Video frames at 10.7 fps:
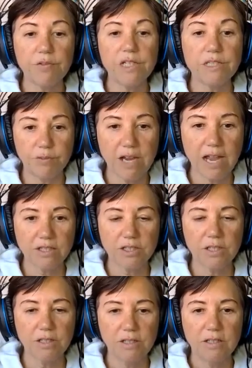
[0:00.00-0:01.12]
helps with
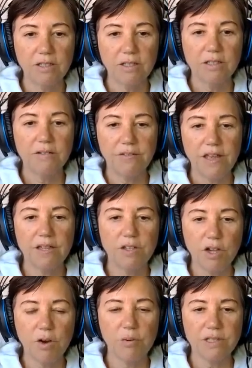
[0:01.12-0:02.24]
your
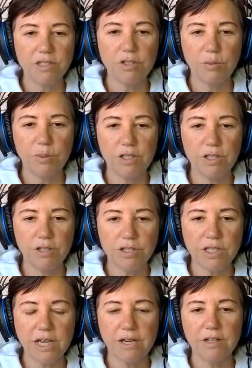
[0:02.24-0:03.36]
fight, flight, and freeze
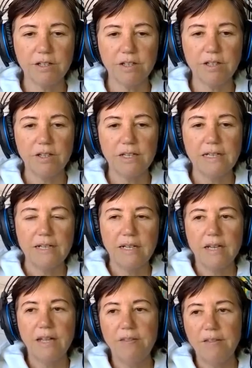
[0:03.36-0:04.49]
reaction that
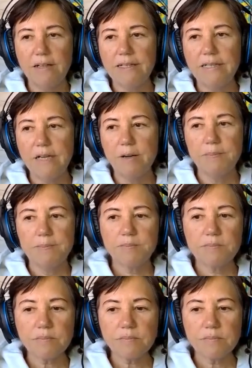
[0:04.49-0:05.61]
you go into when you're
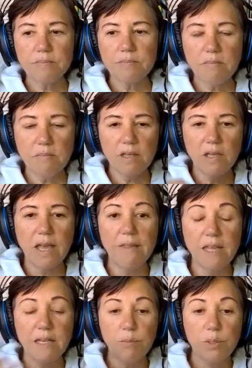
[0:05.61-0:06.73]
scared.
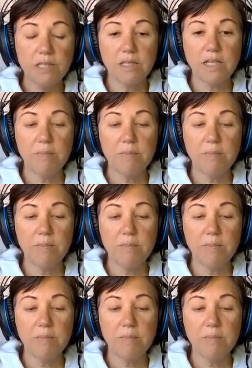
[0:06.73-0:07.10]
And